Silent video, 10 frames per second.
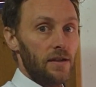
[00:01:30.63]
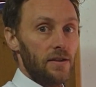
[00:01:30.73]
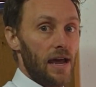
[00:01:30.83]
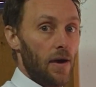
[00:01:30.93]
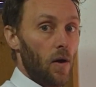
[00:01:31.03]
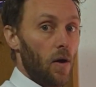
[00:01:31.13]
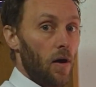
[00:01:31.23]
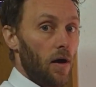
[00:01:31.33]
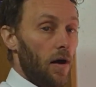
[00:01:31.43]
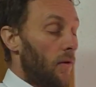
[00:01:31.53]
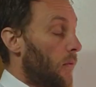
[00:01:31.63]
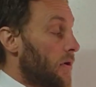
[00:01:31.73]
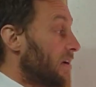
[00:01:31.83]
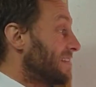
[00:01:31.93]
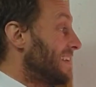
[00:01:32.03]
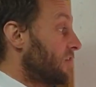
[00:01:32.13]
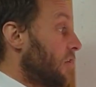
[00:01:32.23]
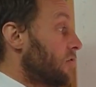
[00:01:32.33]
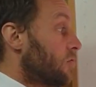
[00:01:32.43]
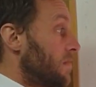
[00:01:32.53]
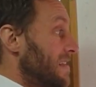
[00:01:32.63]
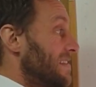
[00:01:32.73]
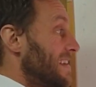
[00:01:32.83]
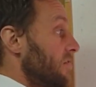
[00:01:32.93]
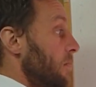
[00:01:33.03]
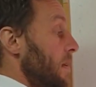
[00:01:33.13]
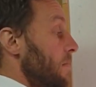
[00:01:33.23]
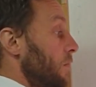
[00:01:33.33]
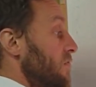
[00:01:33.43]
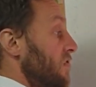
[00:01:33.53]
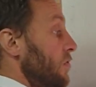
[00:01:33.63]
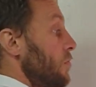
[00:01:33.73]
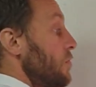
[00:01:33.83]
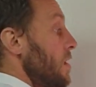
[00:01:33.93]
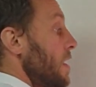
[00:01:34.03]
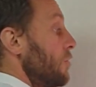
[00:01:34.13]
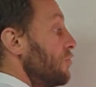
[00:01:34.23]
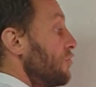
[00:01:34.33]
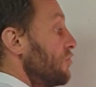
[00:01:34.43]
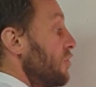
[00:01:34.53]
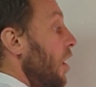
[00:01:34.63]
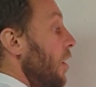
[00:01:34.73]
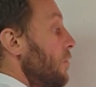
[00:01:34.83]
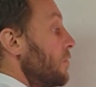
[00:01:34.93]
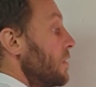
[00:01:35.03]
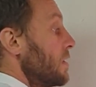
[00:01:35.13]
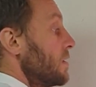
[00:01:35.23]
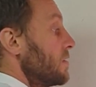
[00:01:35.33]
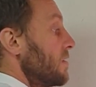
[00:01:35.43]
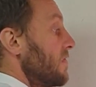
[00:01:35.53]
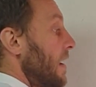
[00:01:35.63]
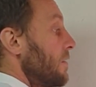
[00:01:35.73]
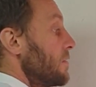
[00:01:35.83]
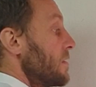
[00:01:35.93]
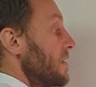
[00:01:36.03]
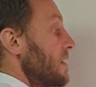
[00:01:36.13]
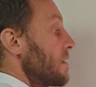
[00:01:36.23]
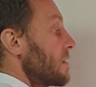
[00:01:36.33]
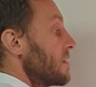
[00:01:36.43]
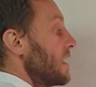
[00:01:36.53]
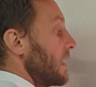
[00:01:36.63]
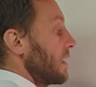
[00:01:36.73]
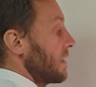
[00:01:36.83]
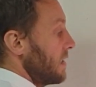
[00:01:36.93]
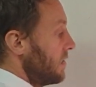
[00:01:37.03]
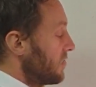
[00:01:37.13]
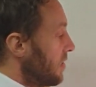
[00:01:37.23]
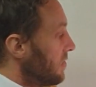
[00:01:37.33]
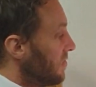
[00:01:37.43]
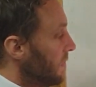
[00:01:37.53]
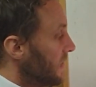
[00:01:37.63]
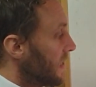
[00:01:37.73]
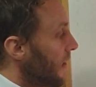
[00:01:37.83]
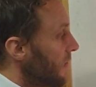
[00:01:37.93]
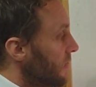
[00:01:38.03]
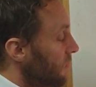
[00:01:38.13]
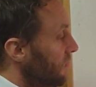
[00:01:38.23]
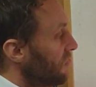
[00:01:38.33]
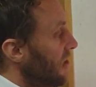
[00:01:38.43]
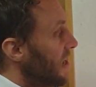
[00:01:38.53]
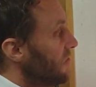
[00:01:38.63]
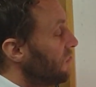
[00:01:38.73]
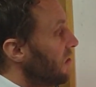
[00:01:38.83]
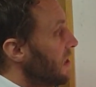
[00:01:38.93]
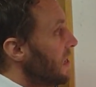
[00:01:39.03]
Now, when I teach, I normally teach people to show the value that they think is going to be carried or exchanged